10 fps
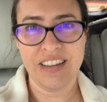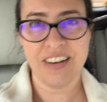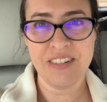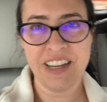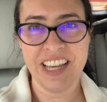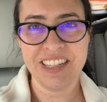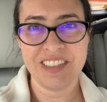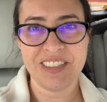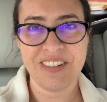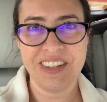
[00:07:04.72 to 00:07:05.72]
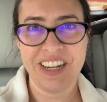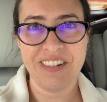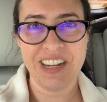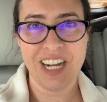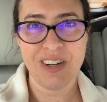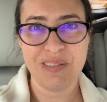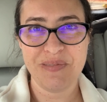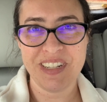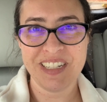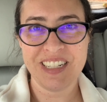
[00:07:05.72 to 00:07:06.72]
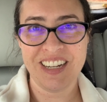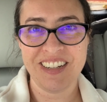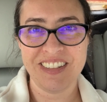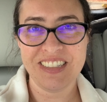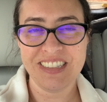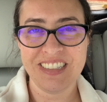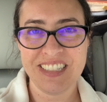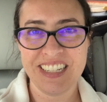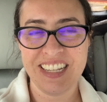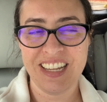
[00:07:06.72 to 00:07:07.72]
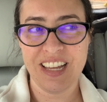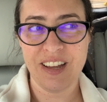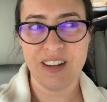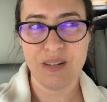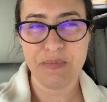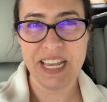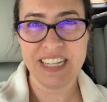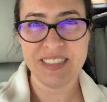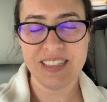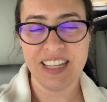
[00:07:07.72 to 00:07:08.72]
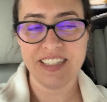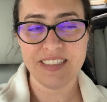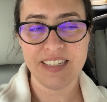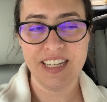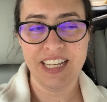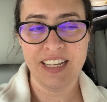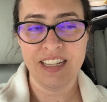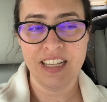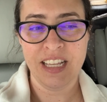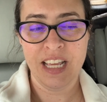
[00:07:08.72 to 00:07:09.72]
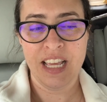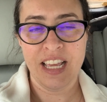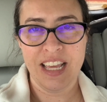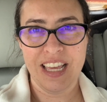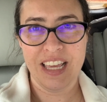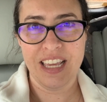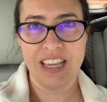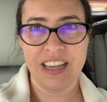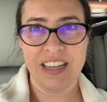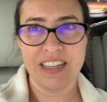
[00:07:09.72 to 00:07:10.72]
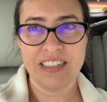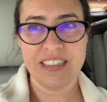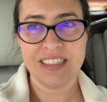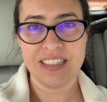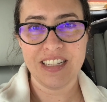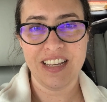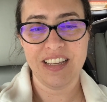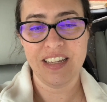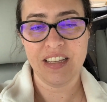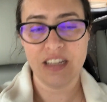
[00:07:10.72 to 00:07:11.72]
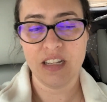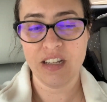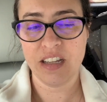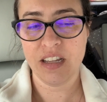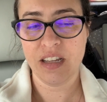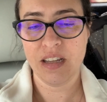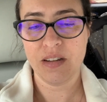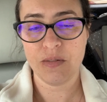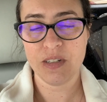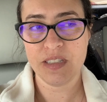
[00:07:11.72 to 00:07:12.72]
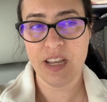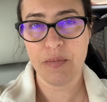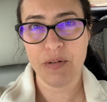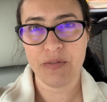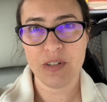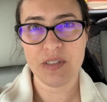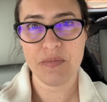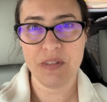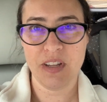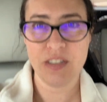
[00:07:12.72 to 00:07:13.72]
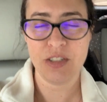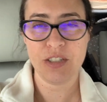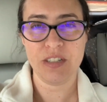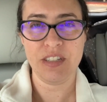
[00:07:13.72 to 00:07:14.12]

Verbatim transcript: Okay, so here we are at McDonald's, uh, past Lake City, and we're stopping for some lunch.